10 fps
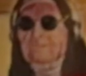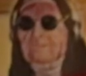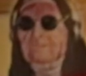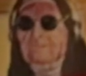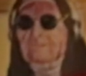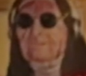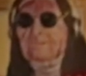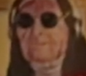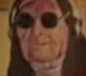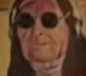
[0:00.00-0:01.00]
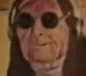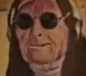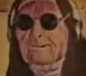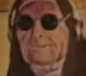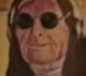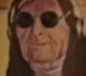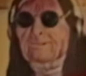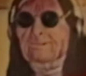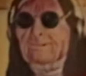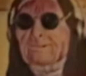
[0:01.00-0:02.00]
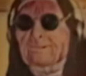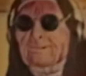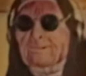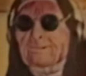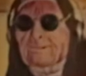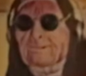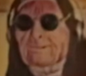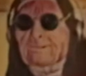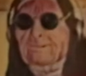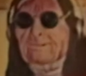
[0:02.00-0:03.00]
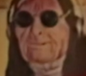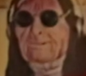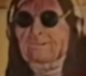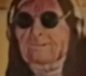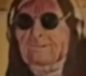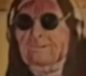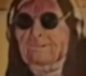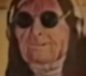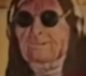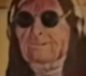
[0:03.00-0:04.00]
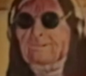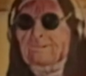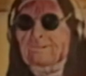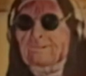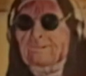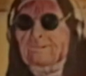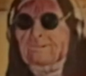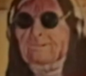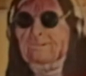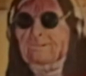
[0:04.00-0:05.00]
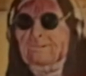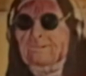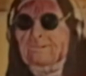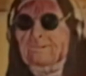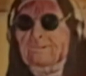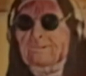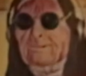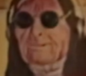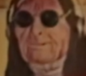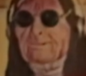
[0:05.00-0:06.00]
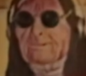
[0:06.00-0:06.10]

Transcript: The person shown says nothing.